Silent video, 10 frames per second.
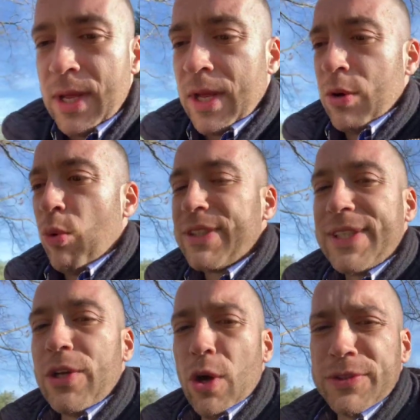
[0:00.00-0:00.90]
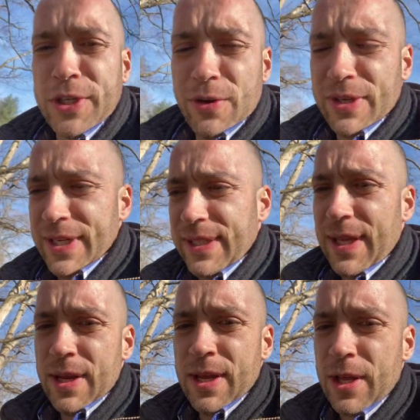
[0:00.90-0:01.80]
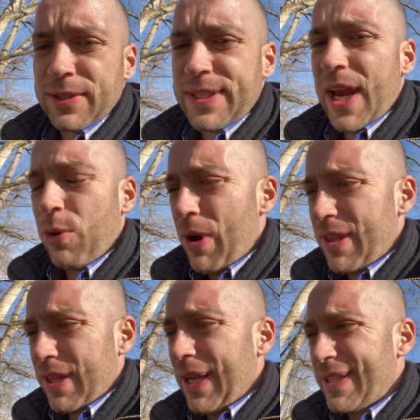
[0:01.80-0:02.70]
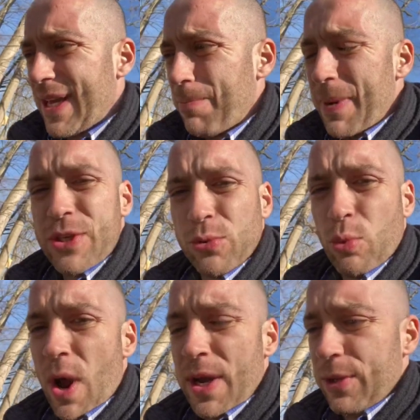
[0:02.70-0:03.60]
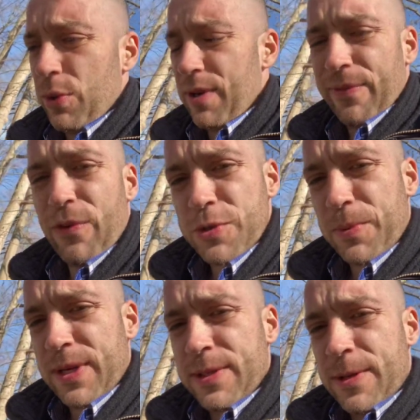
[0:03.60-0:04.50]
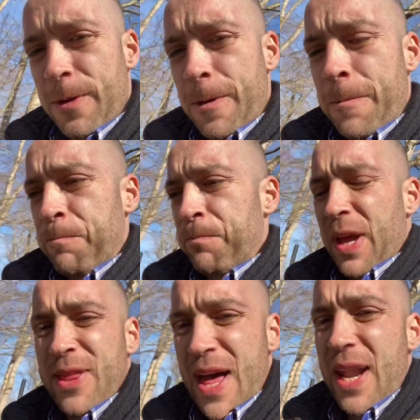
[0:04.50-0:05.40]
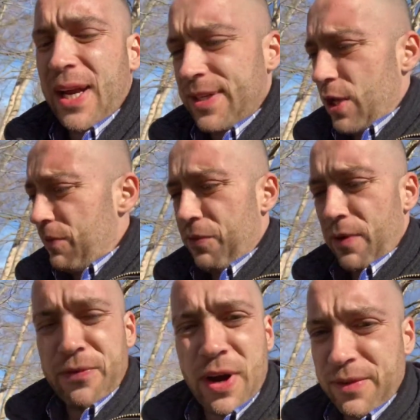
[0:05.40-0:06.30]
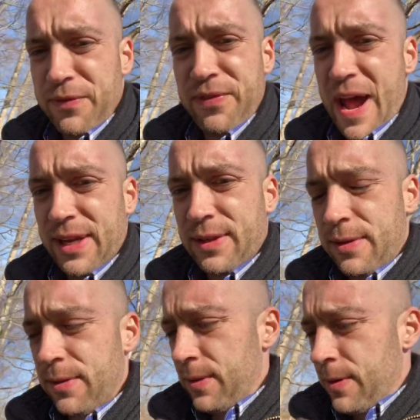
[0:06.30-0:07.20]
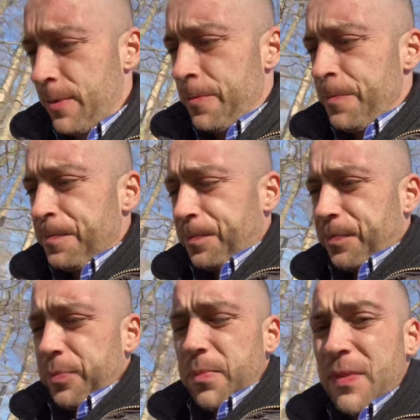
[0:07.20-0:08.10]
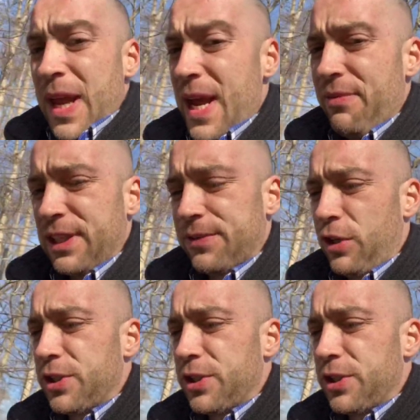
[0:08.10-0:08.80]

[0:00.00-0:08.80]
Once it knows that you're addicted, it'll take away the things that made you want to do it in the first place. And that I can tell you for a fucking fact. And vice versa.